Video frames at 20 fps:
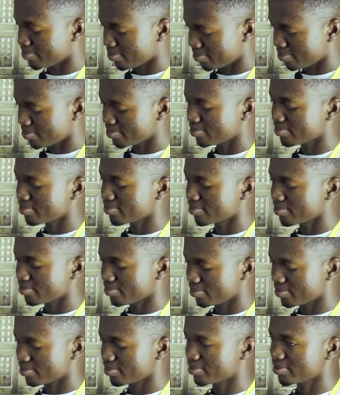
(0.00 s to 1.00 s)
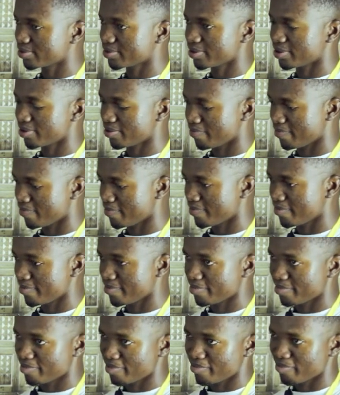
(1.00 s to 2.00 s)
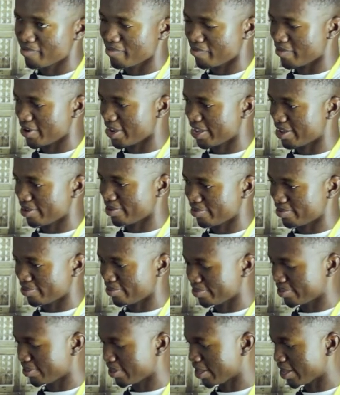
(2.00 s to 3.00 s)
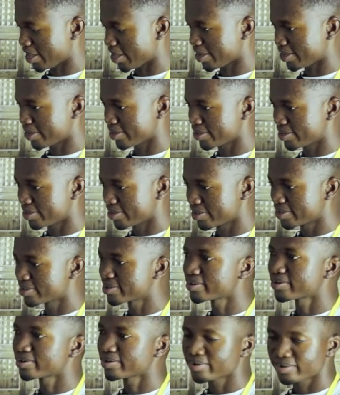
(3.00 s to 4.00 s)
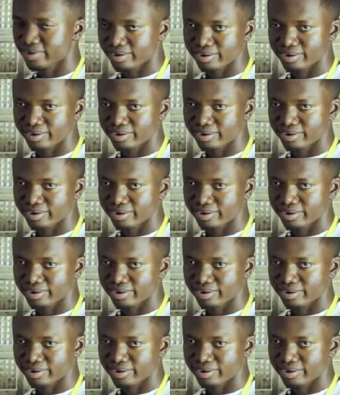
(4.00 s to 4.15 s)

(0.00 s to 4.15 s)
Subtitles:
your wings in there. So speaking of which,